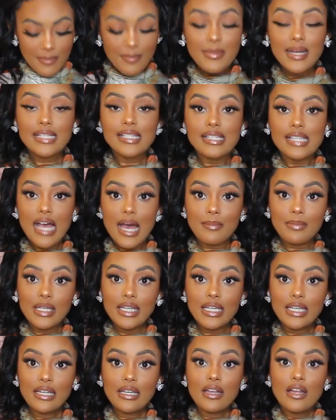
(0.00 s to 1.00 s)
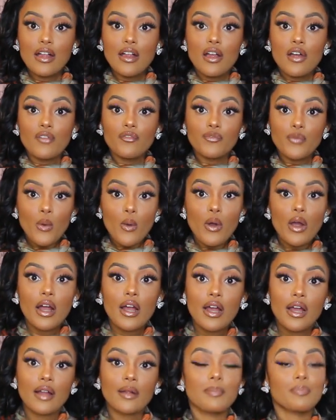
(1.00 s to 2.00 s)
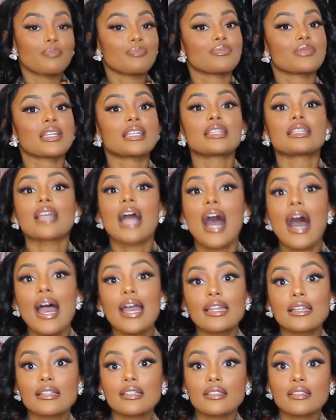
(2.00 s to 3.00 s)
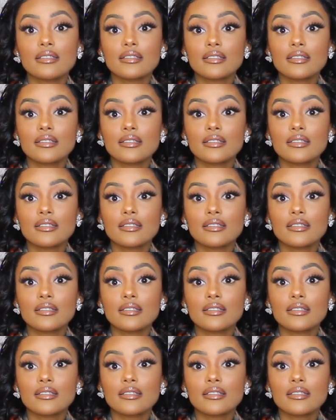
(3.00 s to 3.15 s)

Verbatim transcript: my tummy for not,